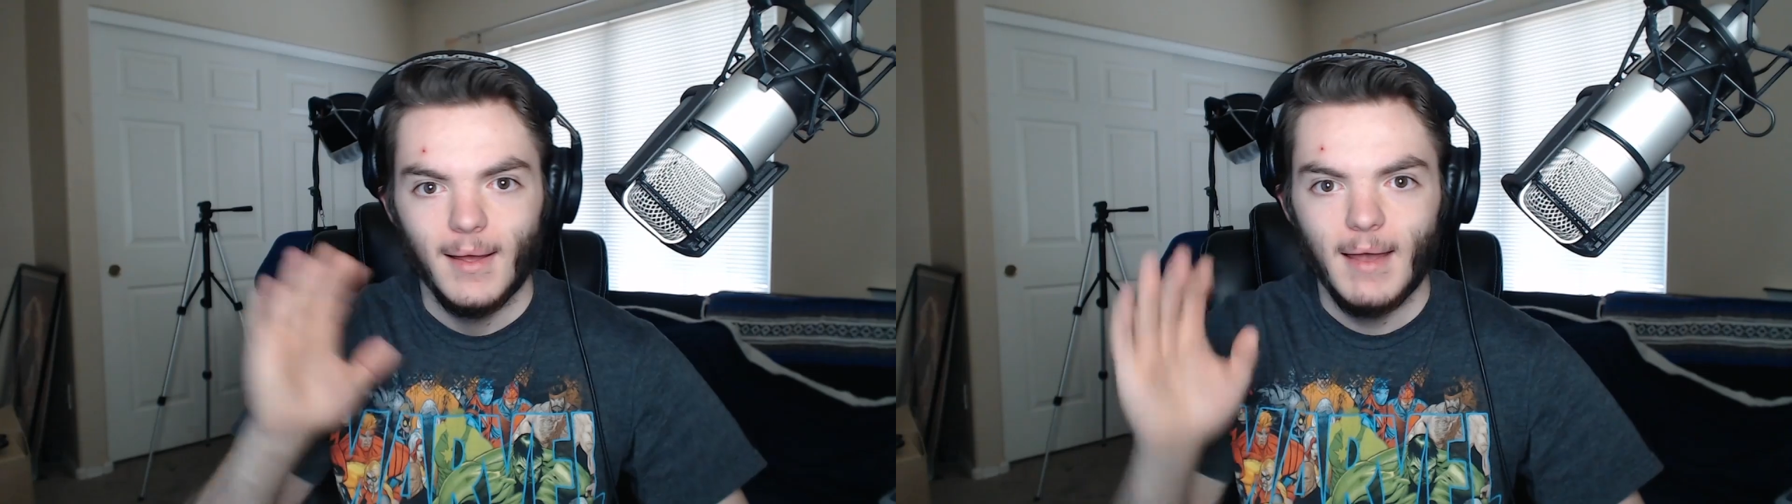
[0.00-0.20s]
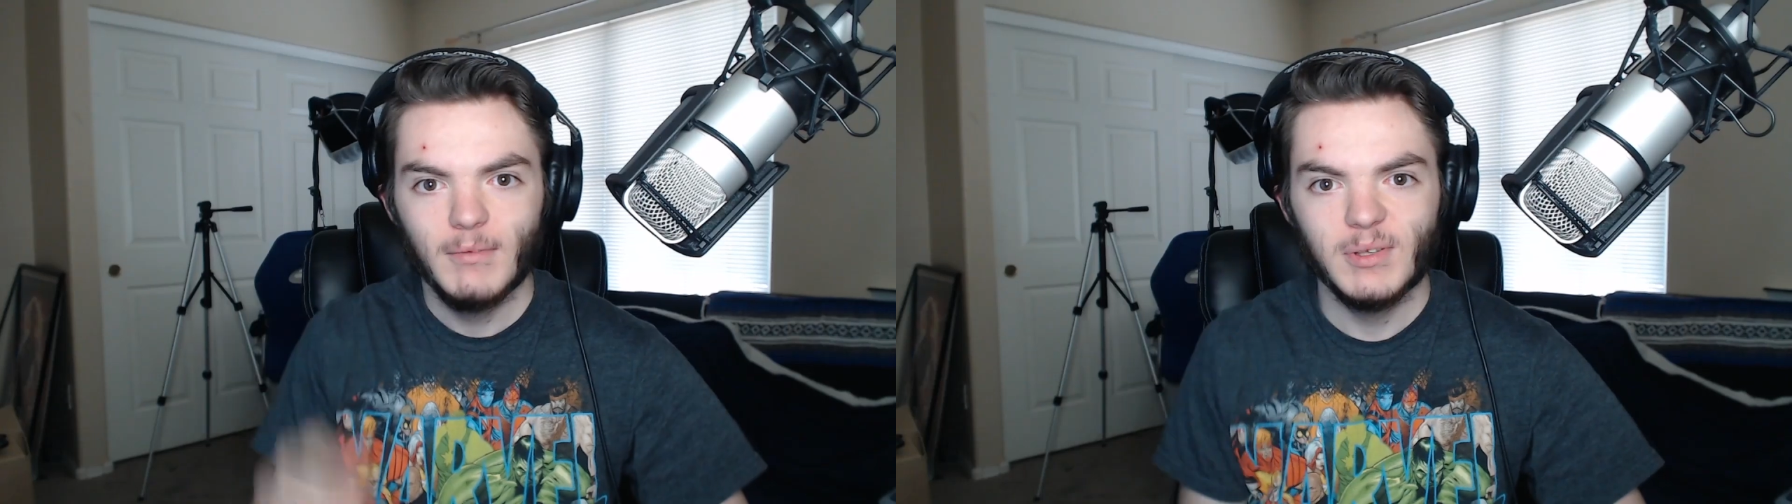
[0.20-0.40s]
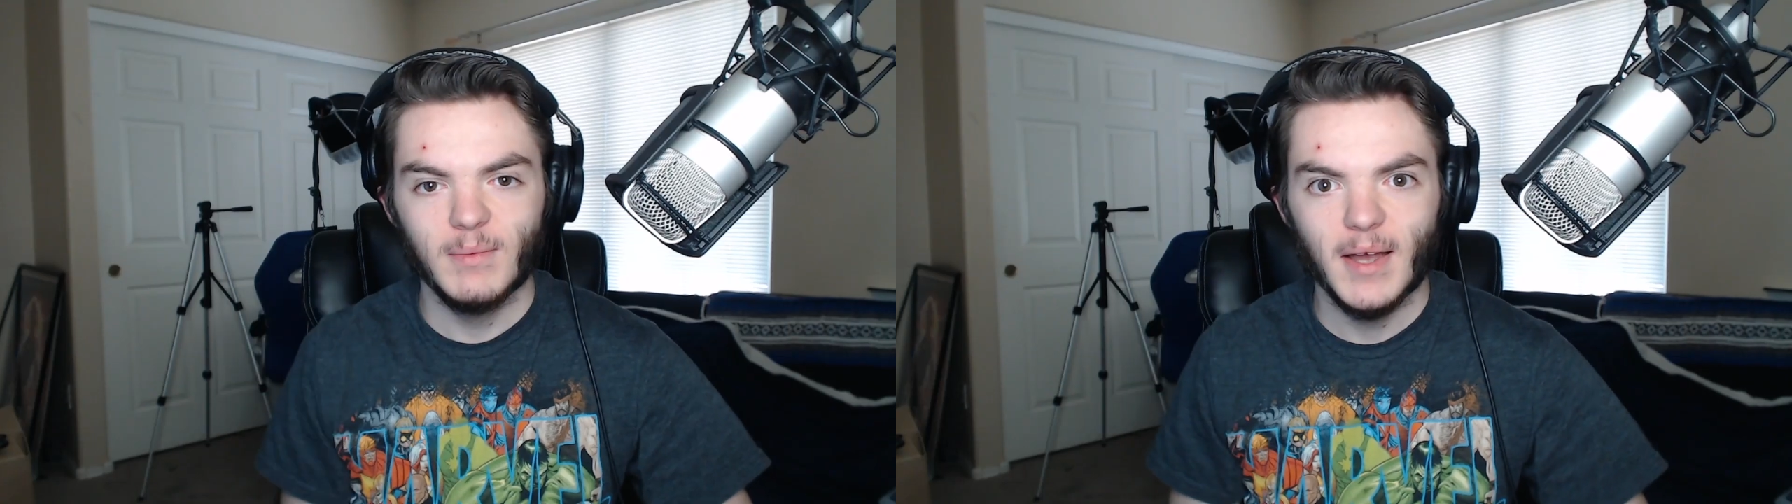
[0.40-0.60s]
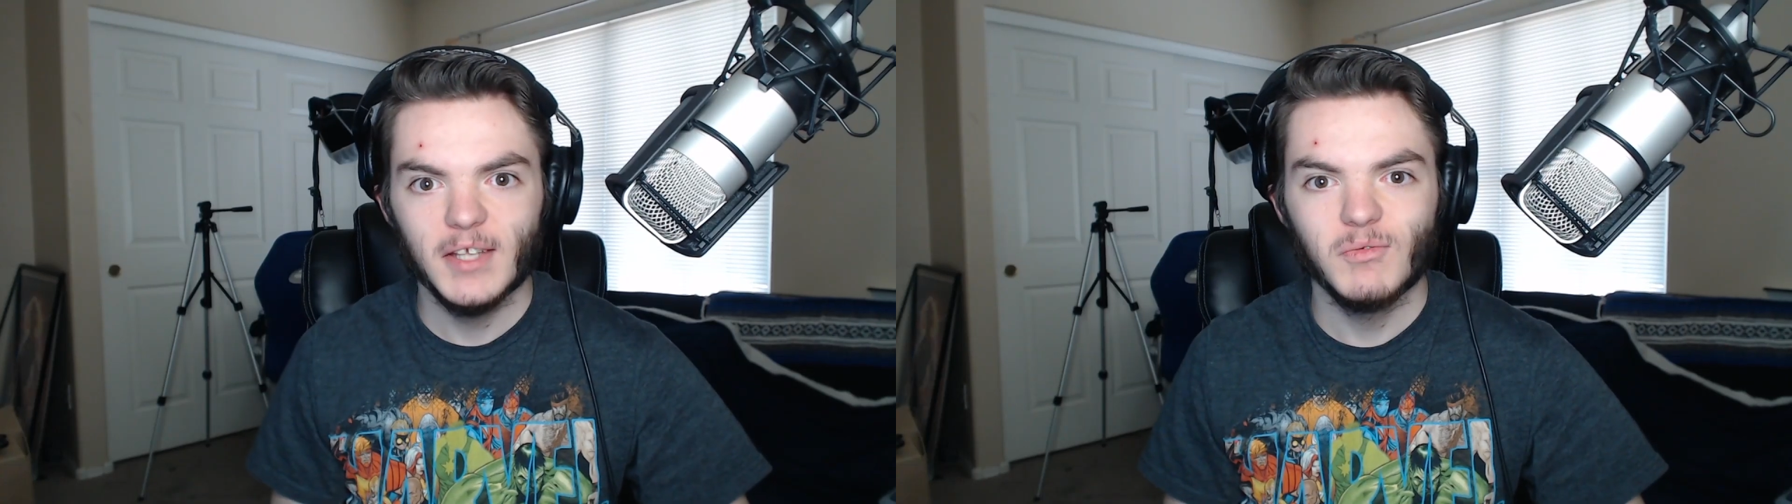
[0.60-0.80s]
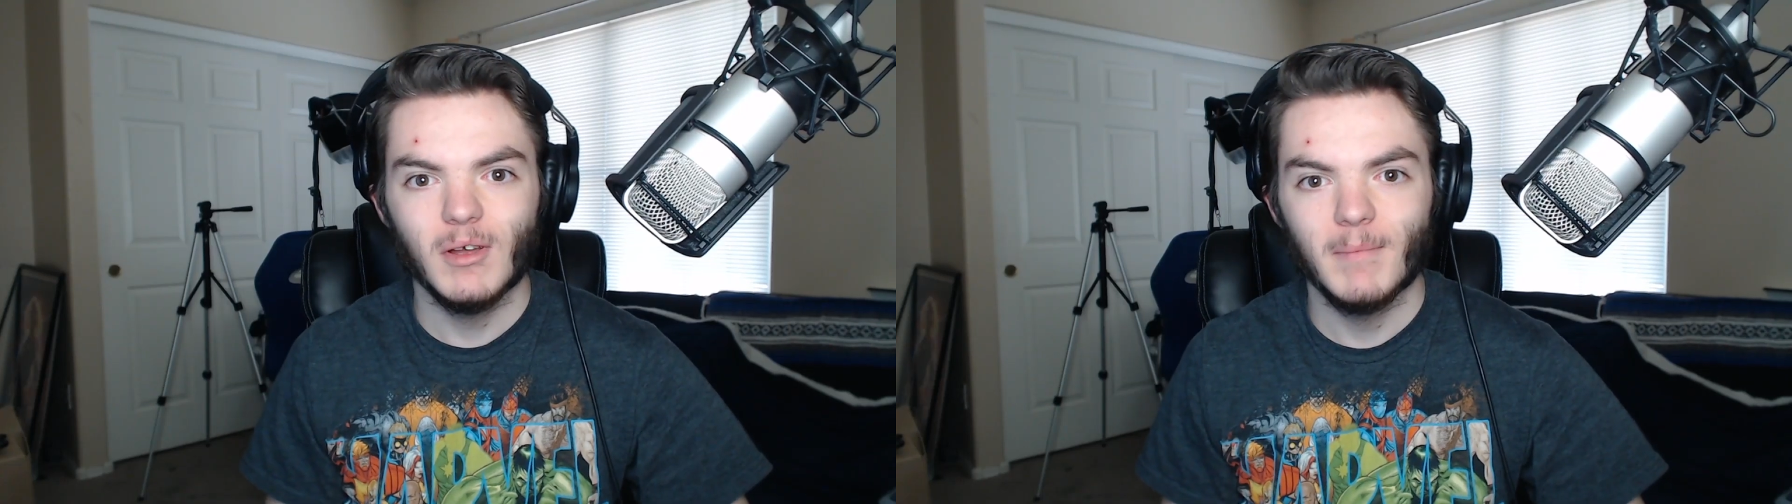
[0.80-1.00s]
Hey, what's up
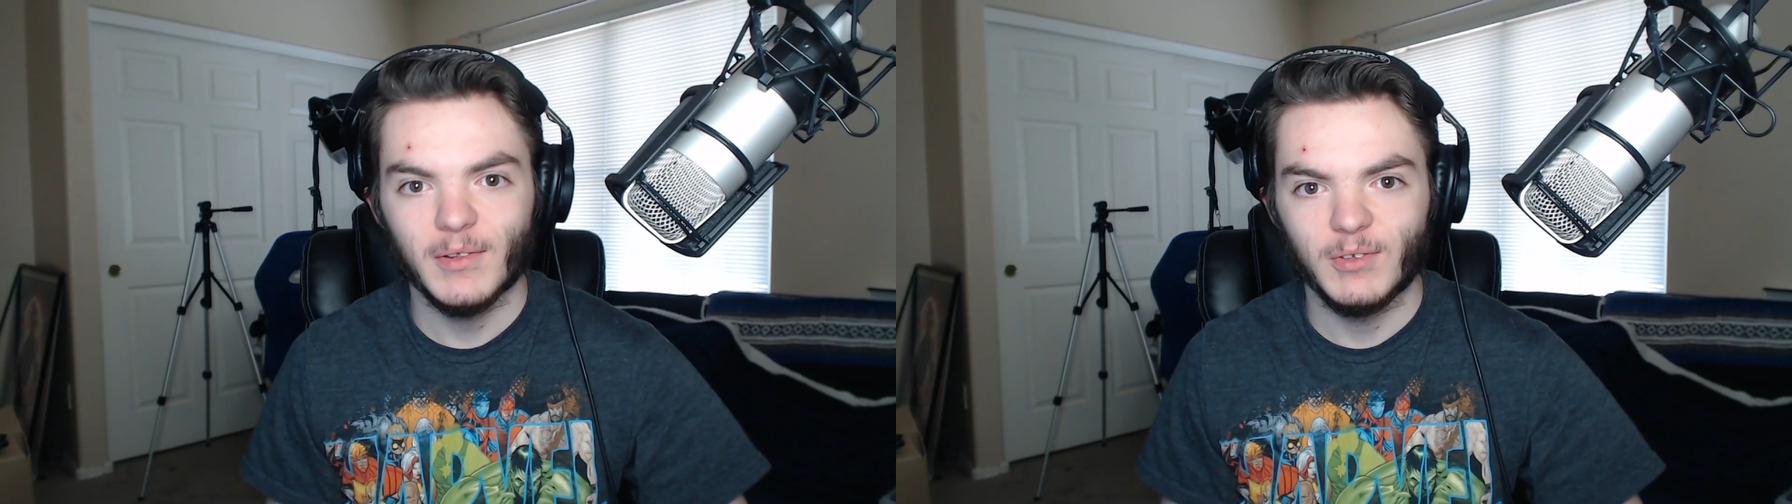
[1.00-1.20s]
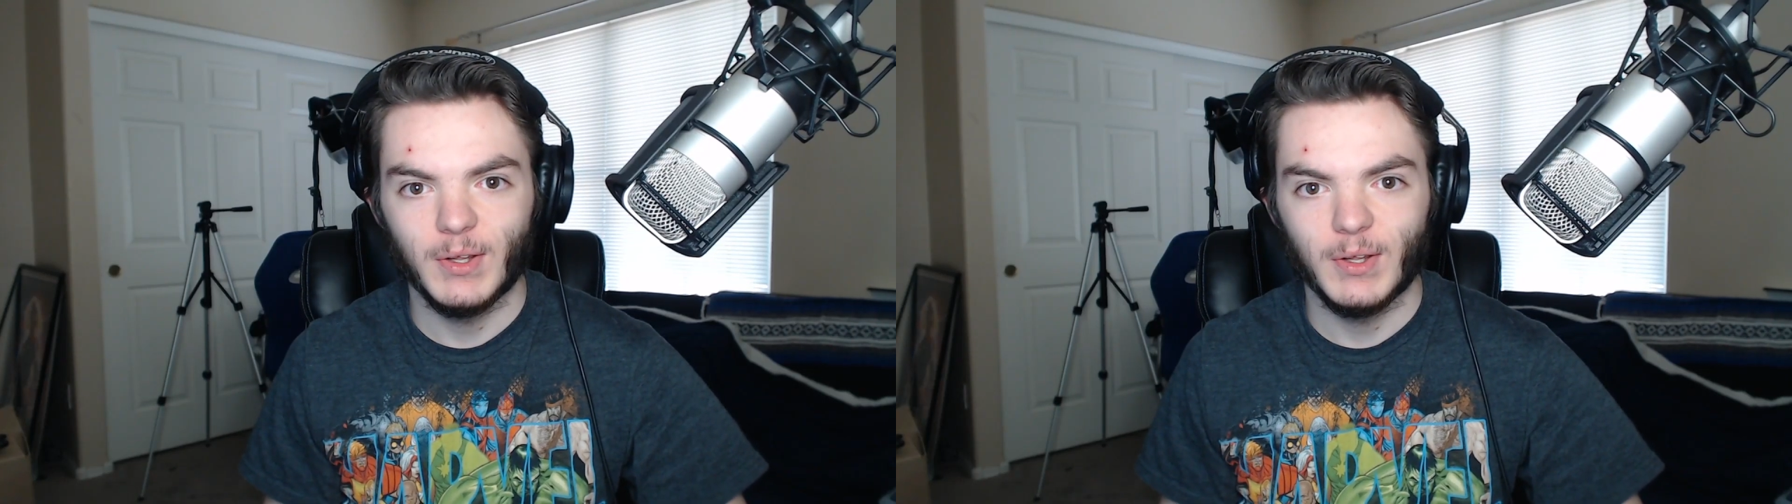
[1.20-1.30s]
guys? Welcome back to